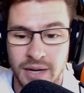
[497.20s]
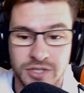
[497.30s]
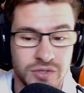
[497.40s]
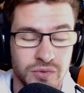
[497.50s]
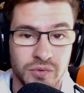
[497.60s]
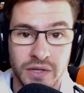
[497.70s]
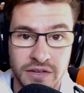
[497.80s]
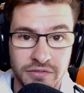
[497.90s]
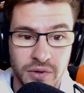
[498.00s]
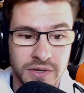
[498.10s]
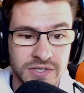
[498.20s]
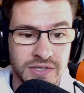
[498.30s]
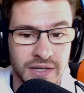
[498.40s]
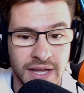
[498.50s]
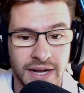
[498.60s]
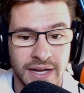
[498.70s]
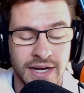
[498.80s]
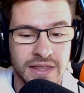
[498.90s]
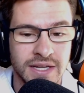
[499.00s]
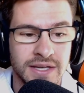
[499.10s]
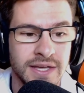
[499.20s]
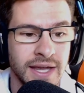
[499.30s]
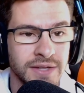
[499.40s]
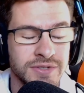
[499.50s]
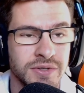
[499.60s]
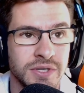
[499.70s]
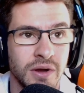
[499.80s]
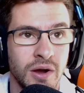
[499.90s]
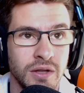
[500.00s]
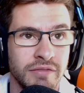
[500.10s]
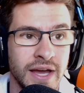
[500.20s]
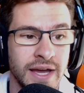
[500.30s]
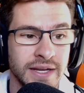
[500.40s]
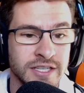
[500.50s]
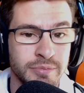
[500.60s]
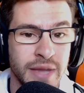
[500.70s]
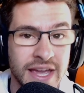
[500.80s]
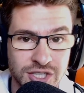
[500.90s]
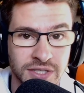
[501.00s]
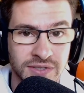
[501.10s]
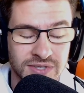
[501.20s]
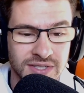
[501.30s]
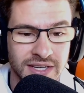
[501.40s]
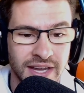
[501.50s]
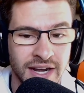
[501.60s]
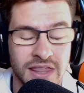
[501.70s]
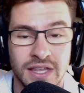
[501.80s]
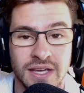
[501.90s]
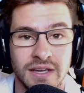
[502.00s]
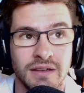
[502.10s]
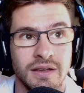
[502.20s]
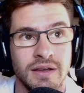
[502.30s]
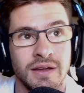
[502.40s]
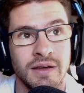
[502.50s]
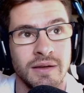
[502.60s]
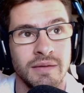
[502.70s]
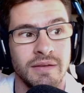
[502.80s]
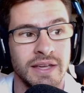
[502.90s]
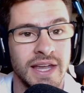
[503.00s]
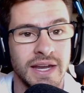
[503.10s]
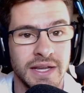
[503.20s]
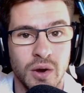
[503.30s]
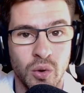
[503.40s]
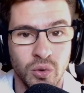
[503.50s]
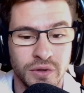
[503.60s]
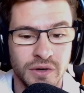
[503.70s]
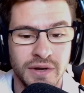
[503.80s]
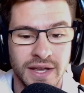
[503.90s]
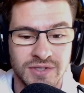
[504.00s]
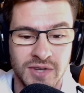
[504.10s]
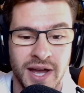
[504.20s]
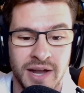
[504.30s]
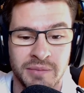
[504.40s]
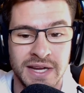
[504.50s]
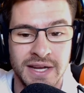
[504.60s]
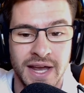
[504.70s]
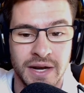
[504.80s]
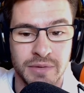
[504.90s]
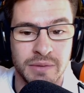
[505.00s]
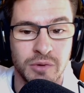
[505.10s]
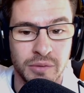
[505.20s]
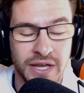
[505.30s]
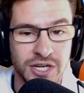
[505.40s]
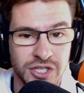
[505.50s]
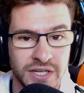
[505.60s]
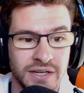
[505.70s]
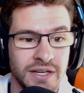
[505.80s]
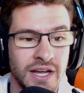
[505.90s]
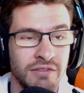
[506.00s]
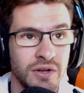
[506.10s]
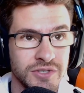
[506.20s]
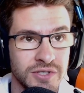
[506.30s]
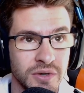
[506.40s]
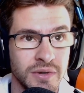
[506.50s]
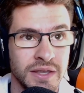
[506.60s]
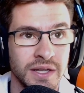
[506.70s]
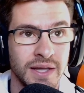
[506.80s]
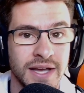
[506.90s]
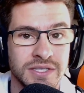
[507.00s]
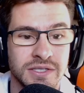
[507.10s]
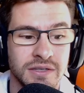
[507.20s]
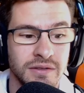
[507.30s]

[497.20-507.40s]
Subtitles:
just really focused on that. And I think the answer to all of that is patience. And I think getting older has taught me how to be more patient. I've also, in the last